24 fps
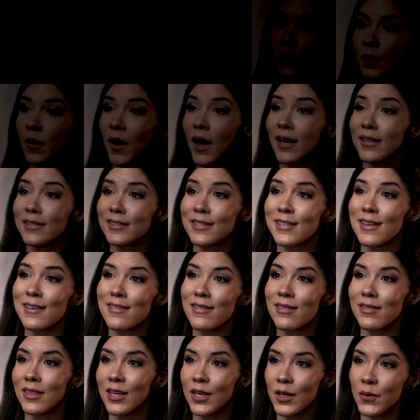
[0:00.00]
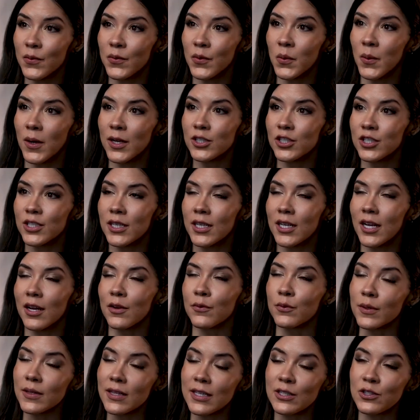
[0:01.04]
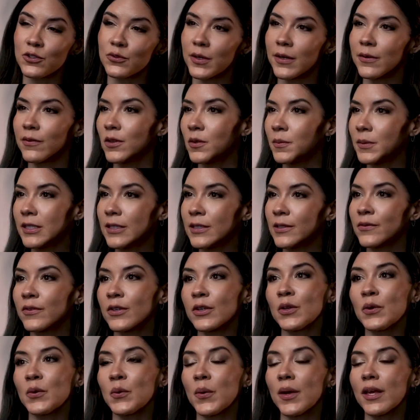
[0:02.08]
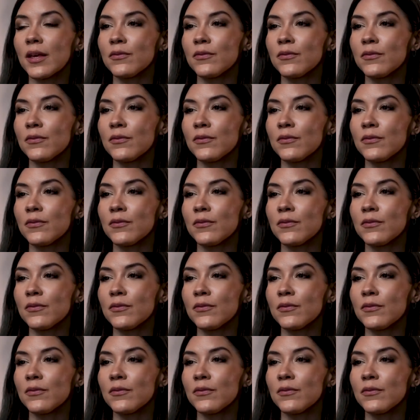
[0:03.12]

You guys, thank you for watching. I really enjoyed filming this for you.